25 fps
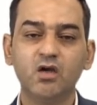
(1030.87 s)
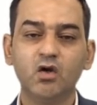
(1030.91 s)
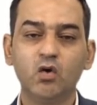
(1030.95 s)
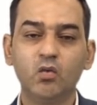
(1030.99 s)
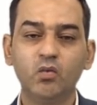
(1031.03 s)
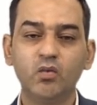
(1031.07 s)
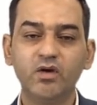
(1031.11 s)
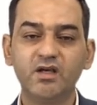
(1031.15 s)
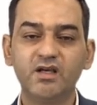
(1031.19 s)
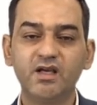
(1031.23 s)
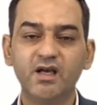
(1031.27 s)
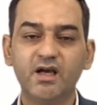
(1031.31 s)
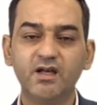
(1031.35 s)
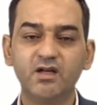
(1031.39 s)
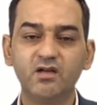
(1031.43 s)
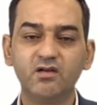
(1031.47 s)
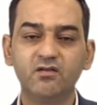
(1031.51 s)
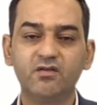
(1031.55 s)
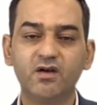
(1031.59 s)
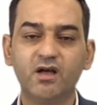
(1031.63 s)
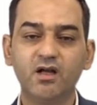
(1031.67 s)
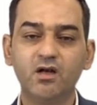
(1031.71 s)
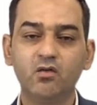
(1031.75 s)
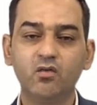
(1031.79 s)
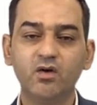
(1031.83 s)
We can
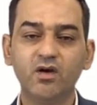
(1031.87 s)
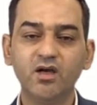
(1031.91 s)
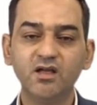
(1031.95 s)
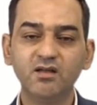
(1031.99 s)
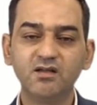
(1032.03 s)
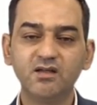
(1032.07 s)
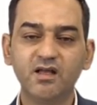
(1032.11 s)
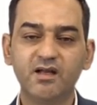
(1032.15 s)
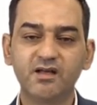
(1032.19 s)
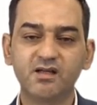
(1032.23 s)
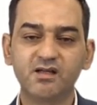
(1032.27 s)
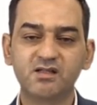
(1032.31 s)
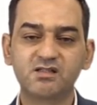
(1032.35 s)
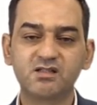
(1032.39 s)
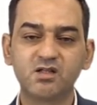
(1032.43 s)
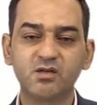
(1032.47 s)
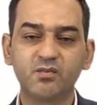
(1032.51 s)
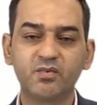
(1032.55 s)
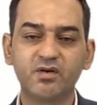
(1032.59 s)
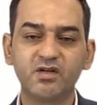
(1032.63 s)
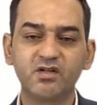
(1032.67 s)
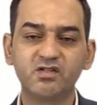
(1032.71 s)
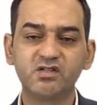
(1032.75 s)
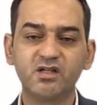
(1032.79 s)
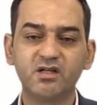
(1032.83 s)
evaluate an
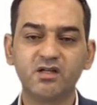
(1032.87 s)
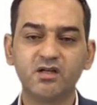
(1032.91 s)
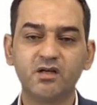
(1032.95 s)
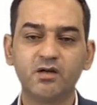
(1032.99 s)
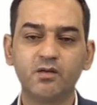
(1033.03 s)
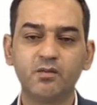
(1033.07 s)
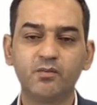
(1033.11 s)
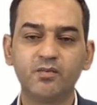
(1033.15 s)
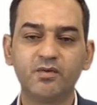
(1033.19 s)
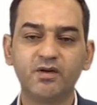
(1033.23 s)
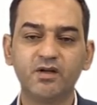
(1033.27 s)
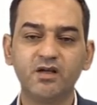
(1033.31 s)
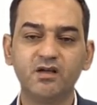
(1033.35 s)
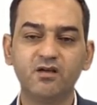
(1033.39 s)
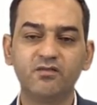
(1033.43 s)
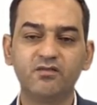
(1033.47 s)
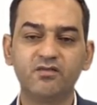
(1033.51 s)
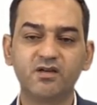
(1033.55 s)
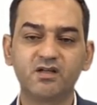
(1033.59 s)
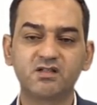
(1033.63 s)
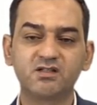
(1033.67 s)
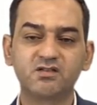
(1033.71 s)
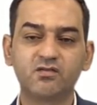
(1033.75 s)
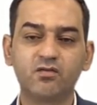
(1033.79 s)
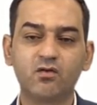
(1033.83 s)
expression in a
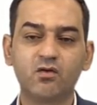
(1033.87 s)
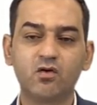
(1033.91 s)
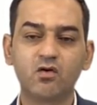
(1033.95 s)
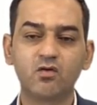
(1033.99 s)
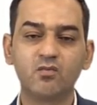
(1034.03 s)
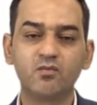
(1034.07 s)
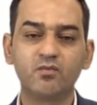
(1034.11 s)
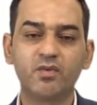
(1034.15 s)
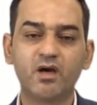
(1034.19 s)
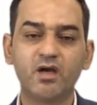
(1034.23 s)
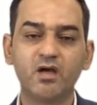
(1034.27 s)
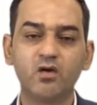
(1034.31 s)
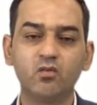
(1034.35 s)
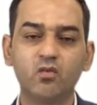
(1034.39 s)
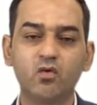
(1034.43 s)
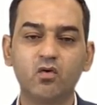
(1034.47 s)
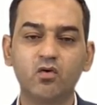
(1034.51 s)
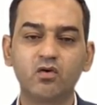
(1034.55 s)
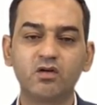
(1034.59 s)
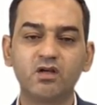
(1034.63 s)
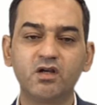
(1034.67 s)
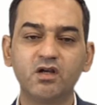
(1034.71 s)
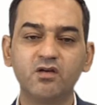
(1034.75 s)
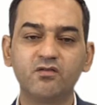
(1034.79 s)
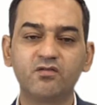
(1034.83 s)
prefix form by
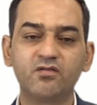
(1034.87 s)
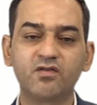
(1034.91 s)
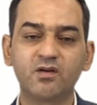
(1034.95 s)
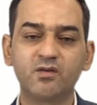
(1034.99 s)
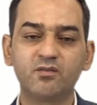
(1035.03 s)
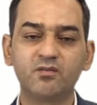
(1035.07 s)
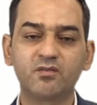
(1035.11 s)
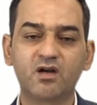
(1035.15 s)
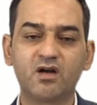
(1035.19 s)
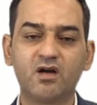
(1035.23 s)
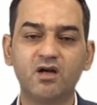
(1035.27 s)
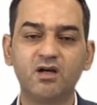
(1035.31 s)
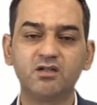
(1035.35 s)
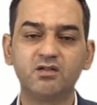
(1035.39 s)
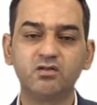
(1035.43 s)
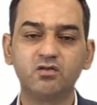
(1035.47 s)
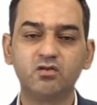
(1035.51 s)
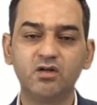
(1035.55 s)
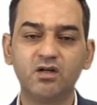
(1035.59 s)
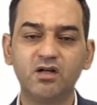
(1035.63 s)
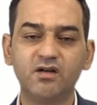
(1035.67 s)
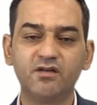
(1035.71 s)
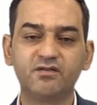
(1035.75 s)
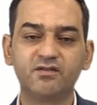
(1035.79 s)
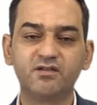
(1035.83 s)
working from right to
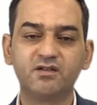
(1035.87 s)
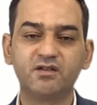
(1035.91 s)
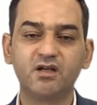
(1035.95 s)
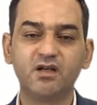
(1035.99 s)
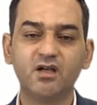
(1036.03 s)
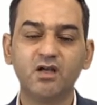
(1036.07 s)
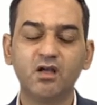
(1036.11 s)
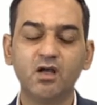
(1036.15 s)
left.